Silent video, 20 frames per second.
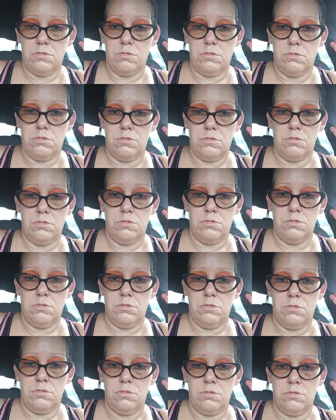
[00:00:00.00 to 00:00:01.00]

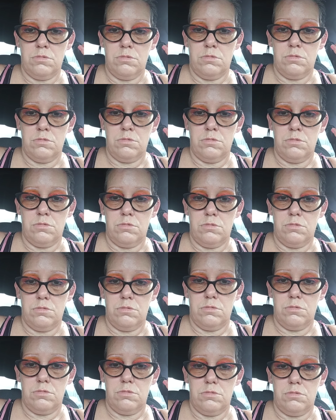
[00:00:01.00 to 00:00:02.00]

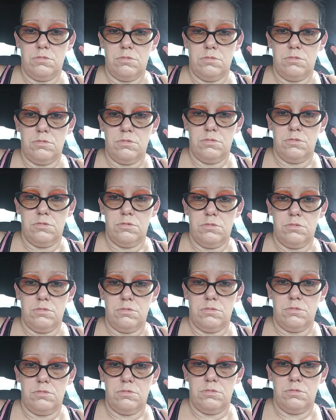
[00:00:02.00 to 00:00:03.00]

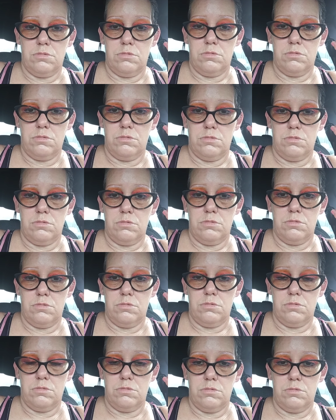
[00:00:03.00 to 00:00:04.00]

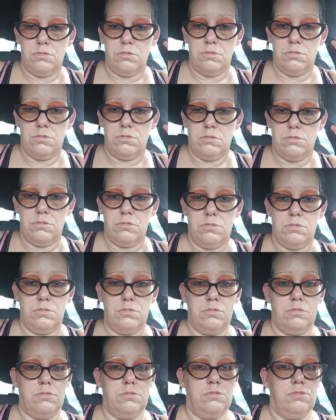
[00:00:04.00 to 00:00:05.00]

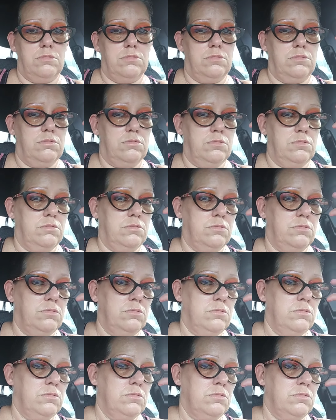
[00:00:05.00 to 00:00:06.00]

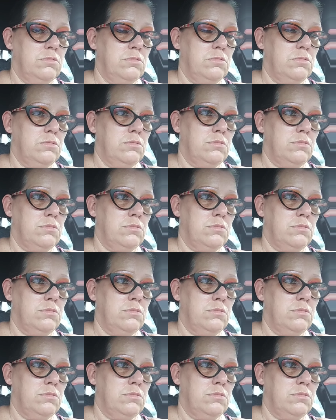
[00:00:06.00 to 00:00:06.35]
(no one is talking)